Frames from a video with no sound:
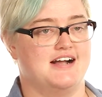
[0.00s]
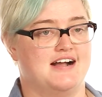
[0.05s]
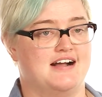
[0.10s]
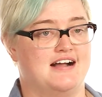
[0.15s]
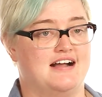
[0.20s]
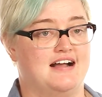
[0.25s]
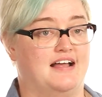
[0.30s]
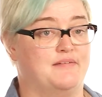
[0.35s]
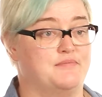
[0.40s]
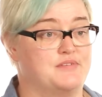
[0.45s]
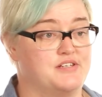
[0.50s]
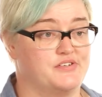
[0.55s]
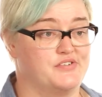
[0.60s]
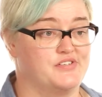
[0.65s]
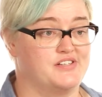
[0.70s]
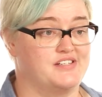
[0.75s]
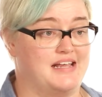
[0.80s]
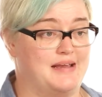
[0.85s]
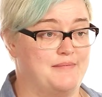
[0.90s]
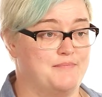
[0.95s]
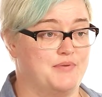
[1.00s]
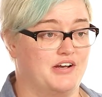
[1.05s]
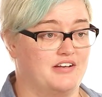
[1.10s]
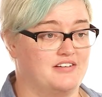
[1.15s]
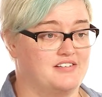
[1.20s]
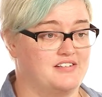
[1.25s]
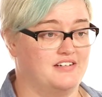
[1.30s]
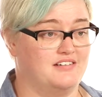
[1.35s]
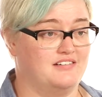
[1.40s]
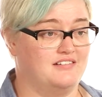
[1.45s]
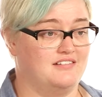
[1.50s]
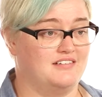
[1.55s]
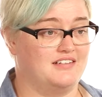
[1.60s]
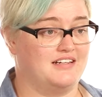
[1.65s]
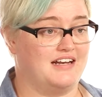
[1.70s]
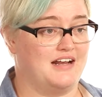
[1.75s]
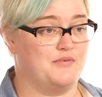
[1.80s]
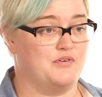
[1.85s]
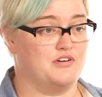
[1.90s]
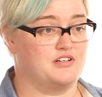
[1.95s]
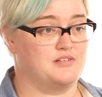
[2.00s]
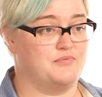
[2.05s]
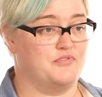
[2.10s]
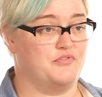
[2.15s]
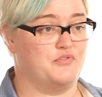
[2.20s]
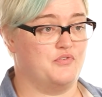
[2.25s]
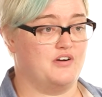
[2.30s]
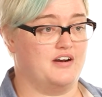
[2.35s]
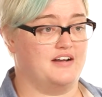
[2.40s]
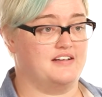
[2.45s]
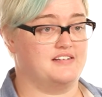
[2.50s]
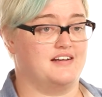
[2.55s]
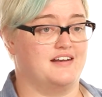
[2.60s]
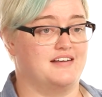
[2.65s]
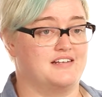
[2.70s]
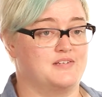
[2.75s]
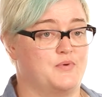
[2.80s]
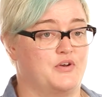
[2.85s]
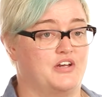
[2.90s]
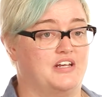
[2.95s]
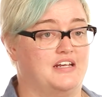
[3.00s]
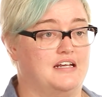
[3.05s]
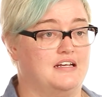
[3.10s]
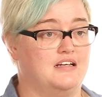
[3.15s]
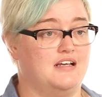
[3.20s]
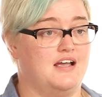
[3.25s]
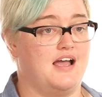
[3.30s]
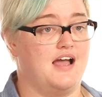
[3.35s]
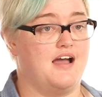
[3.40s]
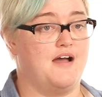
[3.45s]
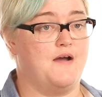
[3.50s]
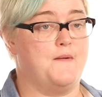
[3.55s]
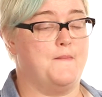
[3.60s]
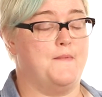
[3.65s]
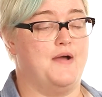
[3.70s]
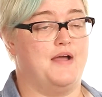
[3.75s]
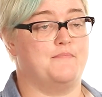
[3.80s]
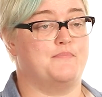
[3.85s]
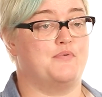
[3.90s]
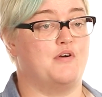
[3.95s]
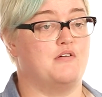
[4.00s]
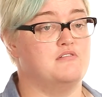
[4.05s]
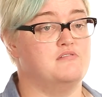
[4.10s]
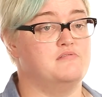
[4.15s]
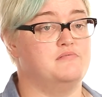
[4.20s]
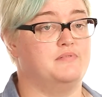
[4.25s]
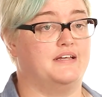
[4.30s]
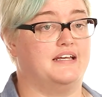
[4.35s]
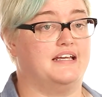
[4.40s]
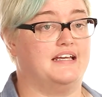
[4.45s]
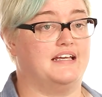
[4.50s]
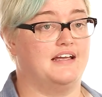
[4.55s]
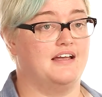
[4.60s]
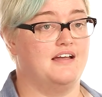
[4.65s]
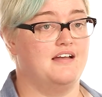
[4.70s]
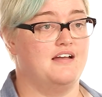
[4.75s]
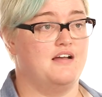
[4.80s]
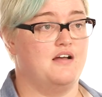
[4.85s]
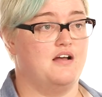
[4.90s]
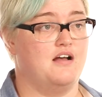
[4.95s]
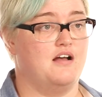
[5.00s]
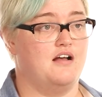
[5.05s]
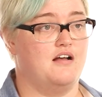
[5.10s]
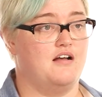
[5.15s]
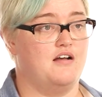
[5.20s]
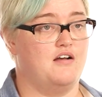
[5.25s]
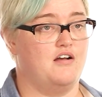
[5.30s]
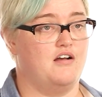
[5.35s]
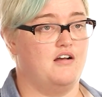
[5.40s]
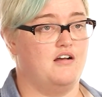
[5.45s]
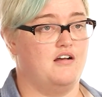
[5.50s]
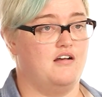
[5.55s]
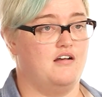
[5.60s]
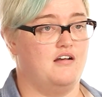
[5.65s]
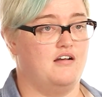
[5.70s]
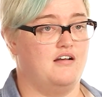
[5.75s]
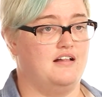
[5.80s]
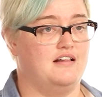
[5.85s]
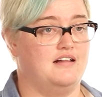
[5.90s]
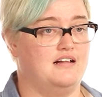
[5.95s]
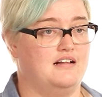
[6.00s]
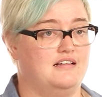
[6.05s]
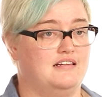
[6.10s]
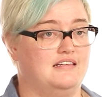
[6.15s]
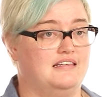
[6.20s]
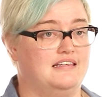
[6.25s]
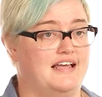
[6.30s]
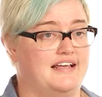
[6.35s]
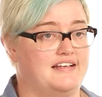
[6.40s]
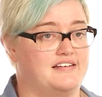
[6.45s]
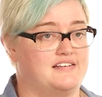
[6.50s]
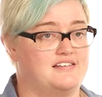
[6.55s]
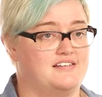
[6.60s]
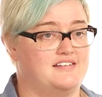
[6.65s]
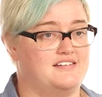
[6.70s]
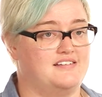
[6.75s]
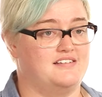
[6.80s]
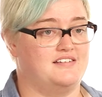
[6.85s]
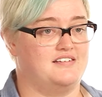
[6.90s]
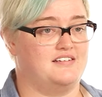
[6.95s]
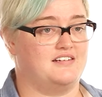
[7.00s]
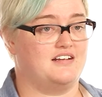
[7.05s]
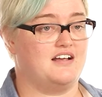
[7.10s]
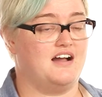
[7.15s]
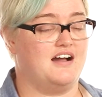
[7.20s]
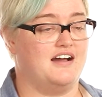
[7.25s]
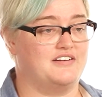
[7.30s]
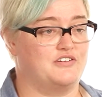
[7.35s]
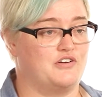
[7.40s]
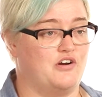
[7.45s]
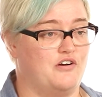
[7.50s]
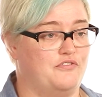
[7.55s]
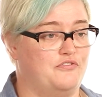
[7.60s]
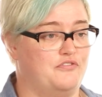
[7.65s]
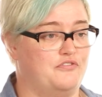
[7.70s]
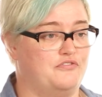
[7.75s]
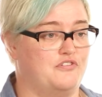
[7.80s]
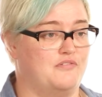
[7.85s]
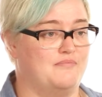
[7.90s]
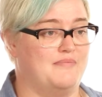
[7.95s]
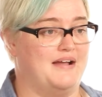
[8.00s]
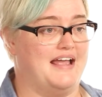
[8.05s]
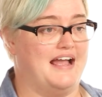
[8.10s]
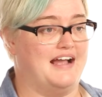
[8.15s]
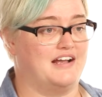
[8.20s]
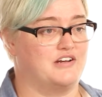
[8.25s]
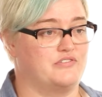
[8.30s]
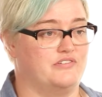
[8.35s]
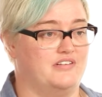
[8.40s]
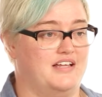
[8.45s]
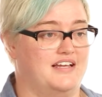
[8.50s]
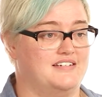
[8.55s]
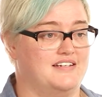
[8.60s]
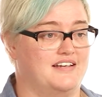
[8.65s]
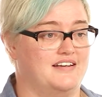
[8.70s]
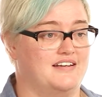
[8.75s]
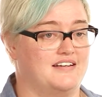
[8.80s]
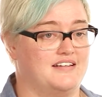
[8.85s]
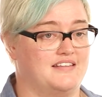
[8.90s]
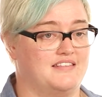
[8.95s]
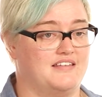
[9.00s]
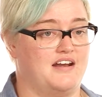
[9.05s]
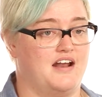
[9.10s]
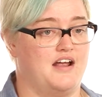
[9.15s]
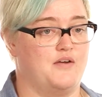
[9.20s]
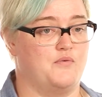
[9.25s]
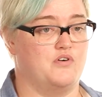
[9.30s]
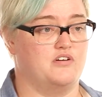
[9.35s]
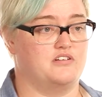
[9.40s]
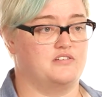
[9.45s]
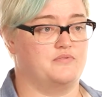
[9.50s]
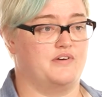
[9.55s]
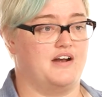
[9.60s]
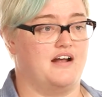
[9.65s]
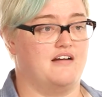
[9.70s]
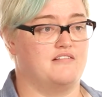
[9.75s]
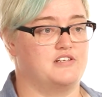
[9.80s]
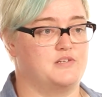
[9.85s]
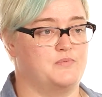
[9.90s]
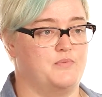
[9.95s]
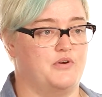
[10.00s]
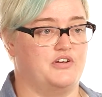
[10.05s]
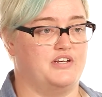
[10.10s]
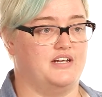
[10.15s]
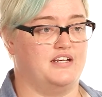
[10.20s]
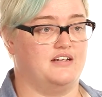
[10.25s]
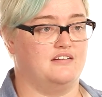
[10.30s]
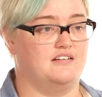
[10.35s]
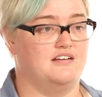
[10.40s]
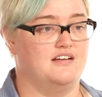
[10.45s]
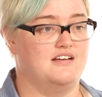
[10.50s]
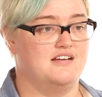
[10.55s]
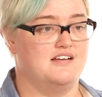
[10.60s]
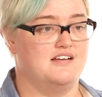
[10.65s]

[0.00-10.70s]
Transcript: I'm still the same person that I was before I started smoking. I'm probably less cut off from my actual identity than I was when I was smoking.